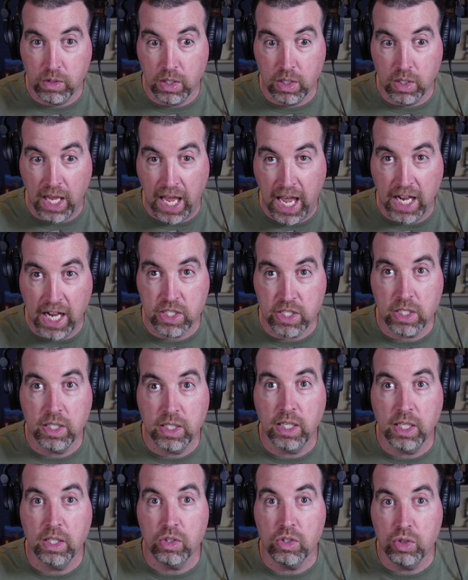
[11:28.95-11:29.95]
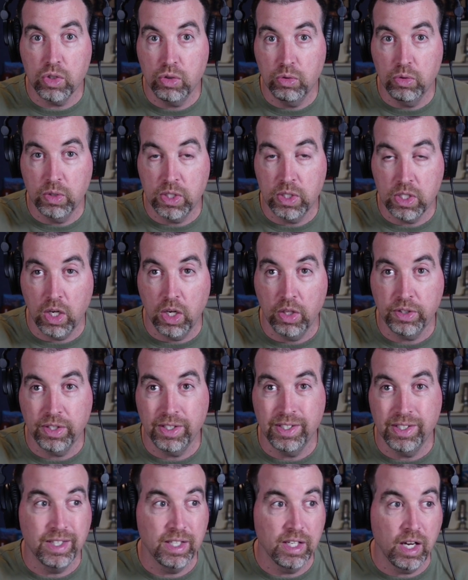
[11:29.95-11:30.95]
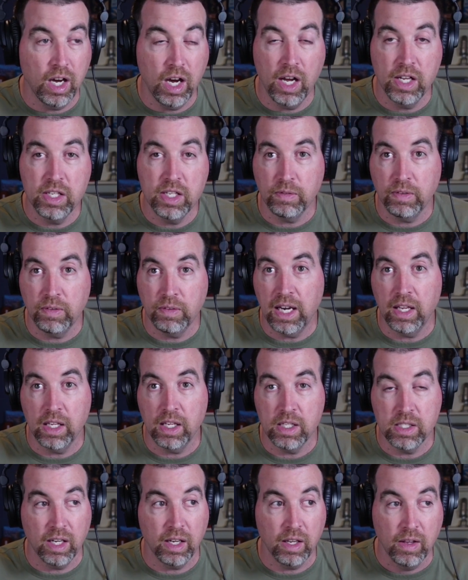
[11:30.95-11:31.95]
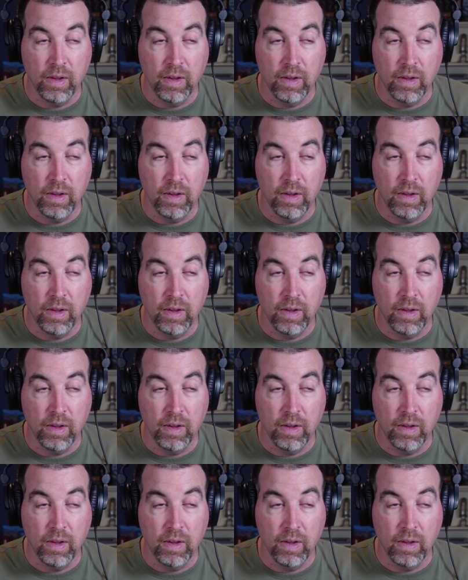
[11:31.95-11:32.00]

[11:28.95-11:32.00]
hatchling to adult, the odds of getting is